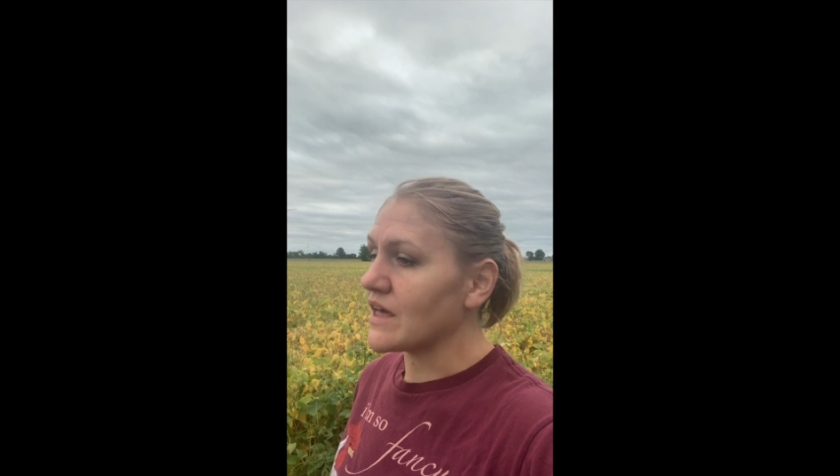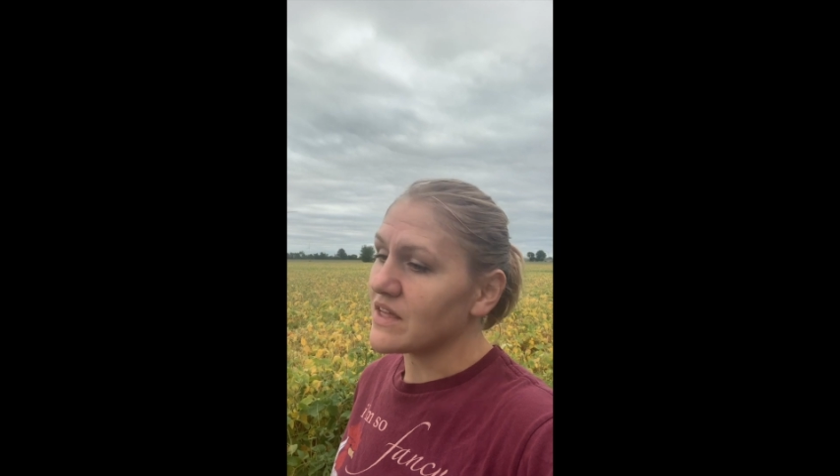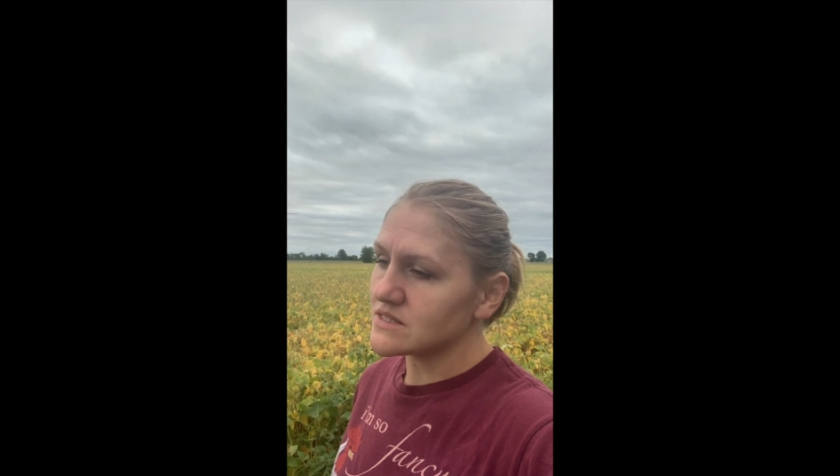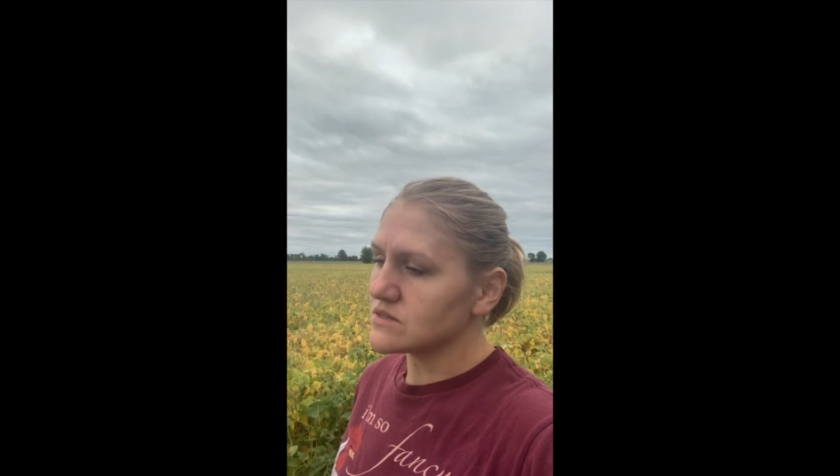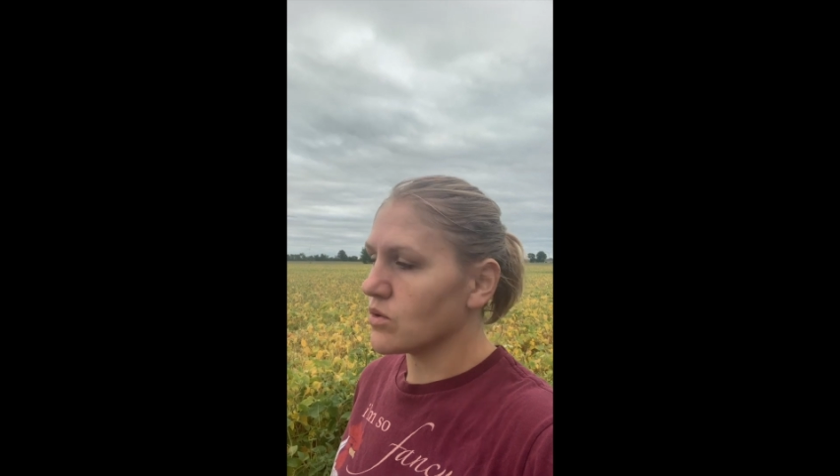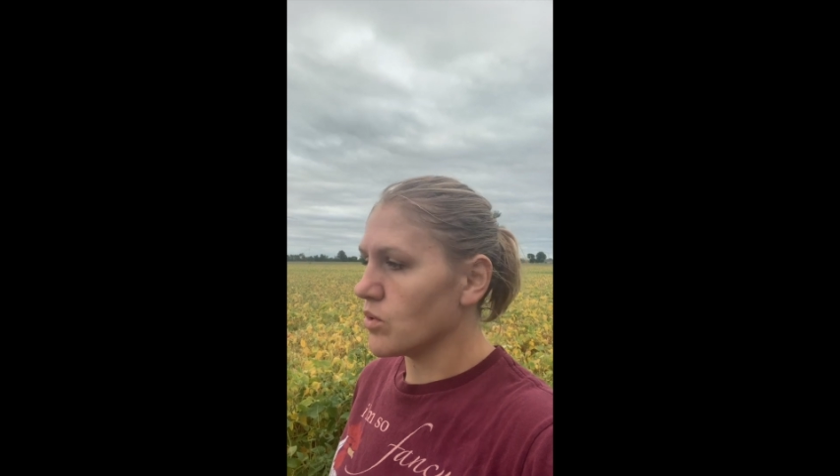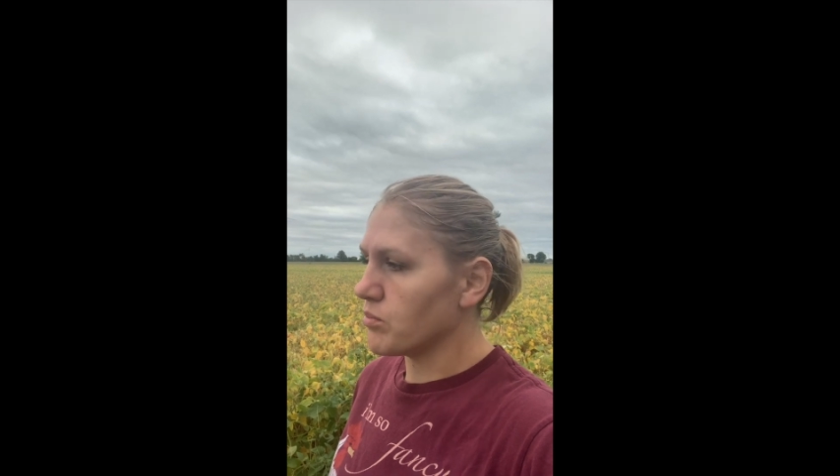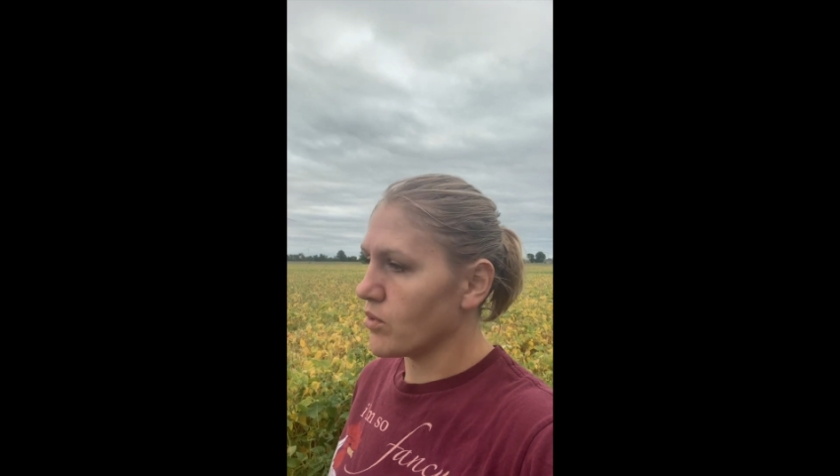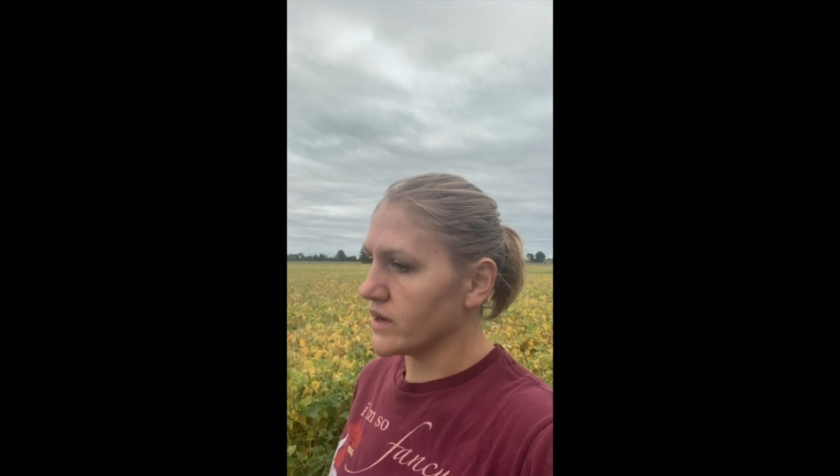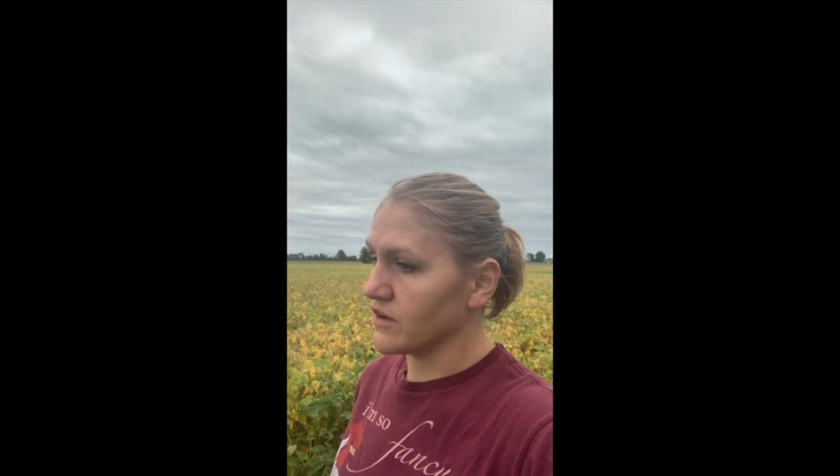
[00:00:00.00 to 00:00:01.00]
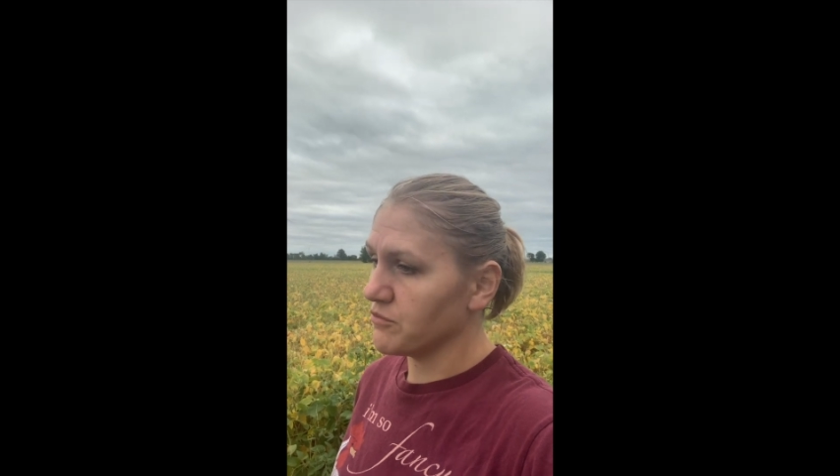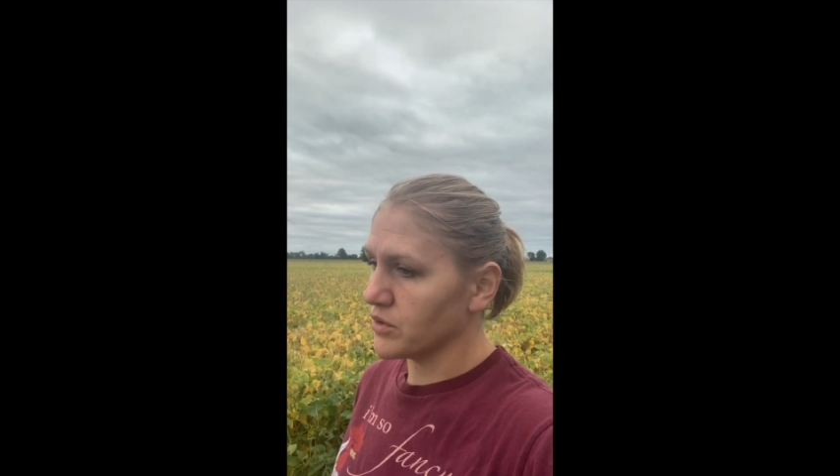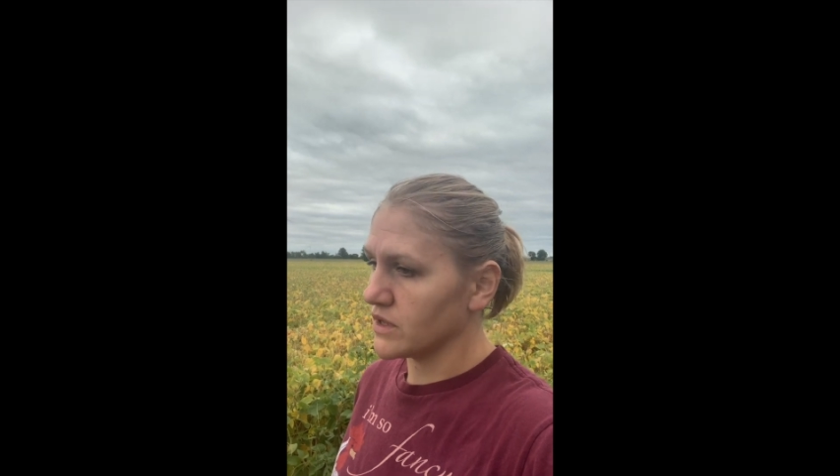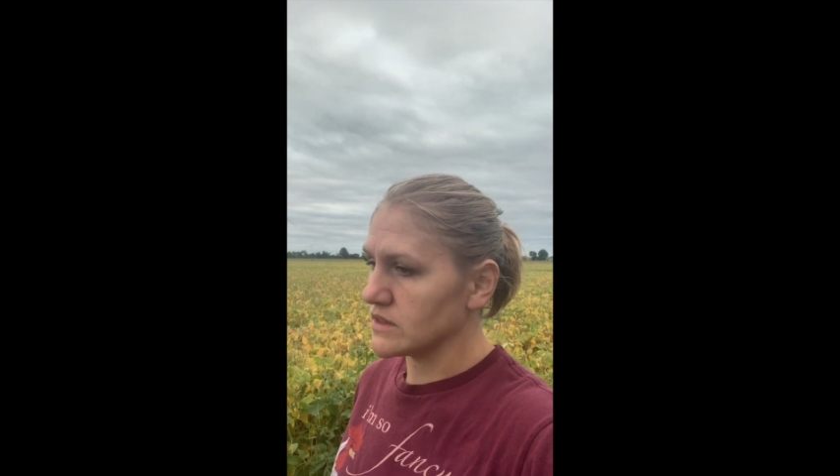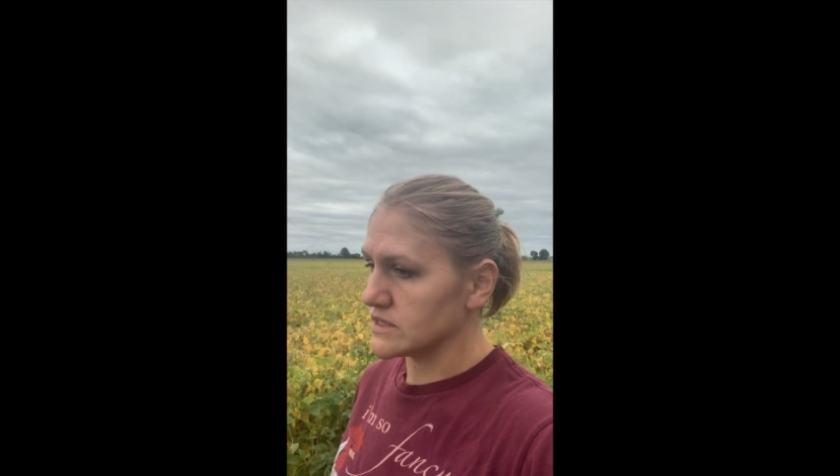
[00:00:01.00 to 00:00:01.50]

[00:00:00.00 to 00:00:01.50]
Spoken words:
that's the whole point of putting